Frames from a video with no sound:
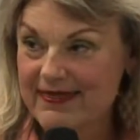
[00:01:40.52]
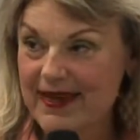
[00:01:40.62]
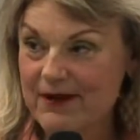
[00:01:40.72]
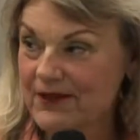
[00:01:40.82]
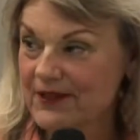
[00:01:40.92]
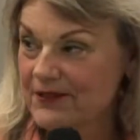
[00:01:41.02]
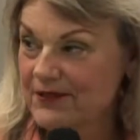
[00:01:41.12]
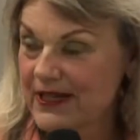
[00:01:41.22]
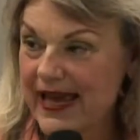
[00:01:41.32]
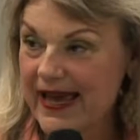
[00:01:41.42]
they were
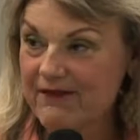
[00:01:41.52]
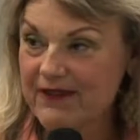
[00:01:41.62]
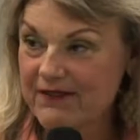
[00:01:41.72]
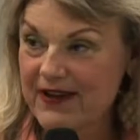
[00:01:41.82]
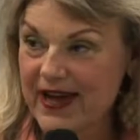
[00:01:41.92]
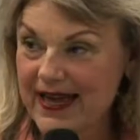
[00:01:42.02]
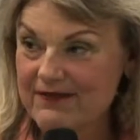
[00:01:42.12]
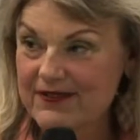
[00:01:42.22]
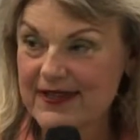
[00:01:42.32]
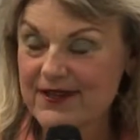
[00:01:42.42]
doing every
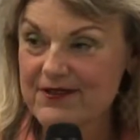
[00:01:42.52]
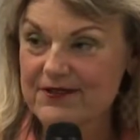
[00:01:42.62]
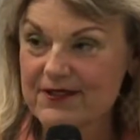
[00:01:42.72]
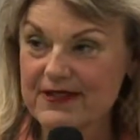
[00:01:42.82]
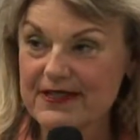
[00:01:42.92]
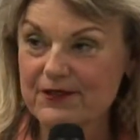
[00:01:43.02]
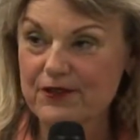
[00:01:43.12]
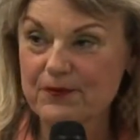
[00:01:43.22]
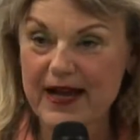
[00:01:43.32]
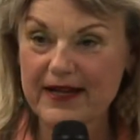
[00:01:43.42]
5 years, the
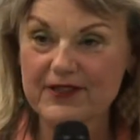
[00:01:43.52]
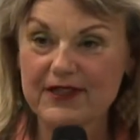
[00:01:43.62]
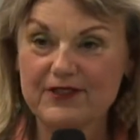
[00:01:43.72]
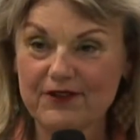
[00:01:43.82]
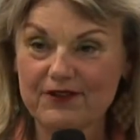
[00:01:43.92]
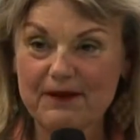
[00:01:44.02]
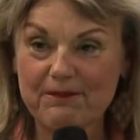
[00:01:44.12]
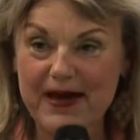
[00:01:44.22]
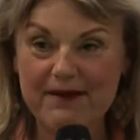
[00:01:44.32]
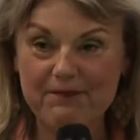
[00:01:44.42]
research project showed a
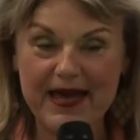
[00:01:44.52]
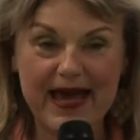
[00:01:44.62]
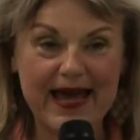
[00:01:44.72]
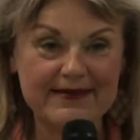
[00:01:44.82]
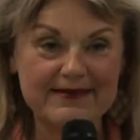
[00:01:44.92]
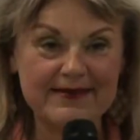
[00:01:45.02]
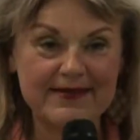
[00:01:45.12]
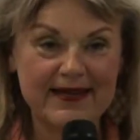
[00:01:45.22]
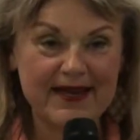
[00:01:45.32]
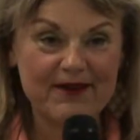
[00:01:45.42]

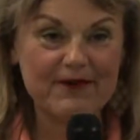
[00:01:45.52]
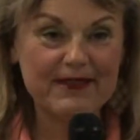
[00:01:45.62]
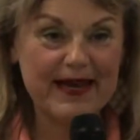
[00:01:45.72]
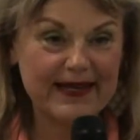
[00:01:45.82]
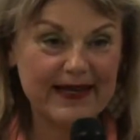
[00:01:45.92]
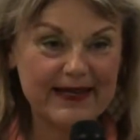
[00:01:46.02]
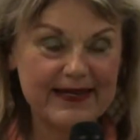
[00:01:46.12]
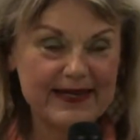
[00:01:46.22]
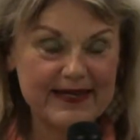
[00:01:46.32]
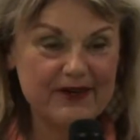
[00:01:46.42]
bypass without
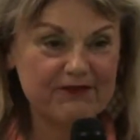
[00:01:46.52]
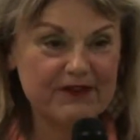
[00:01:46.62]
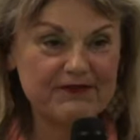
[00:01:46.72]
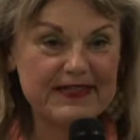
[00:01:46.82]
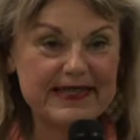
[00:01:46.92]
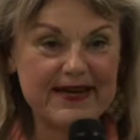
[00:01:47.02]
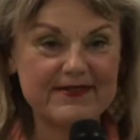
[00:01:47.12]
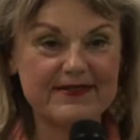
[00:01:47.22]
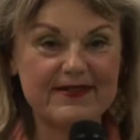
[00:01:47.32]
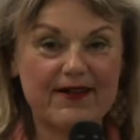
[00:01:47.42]
any,
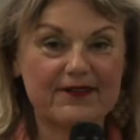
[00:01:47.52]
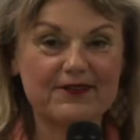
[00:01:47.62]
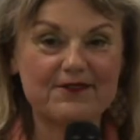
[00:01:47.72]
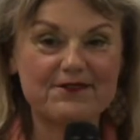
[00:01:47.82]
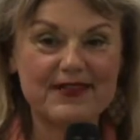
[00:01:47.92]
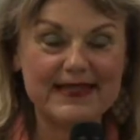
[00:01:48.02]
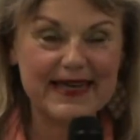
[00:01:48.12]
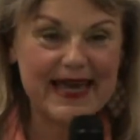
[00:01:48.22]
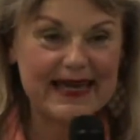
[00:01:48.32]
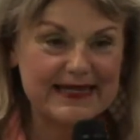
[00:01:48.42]
$50,000 in
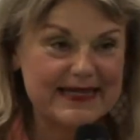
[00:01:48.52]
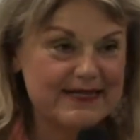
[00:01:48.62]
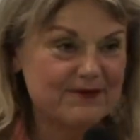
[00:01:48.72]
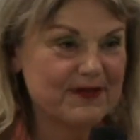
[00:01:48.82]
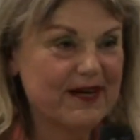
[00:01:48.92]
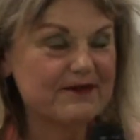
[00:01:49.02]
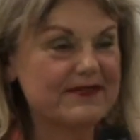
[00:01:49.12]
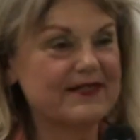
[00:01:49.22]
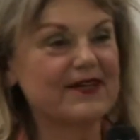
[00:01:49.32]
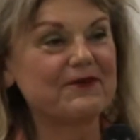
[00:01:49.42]
the 80s when I
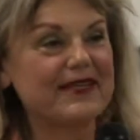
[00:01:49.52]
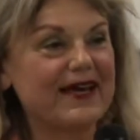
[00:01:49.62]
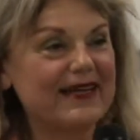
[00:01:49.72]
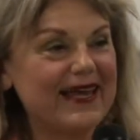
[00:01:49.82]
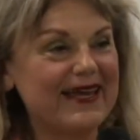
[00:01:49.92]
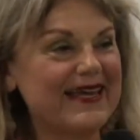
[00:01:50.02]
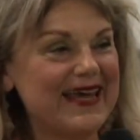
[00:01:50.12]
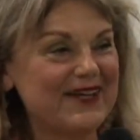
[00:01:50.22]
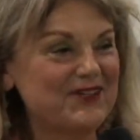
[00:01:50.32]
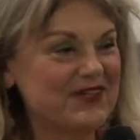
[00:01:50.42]
was there, without any
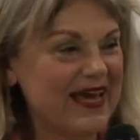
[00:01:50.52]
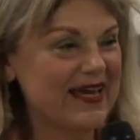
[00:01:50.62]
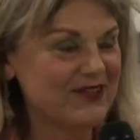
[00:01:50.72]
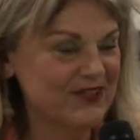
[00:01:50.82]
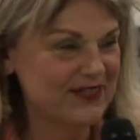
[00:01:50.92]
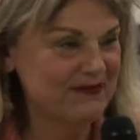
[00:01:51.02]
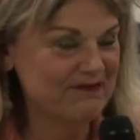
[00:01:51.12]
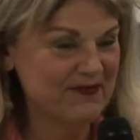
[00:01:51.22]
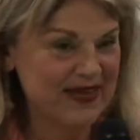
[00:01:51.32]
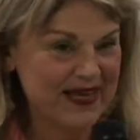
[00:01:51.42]
education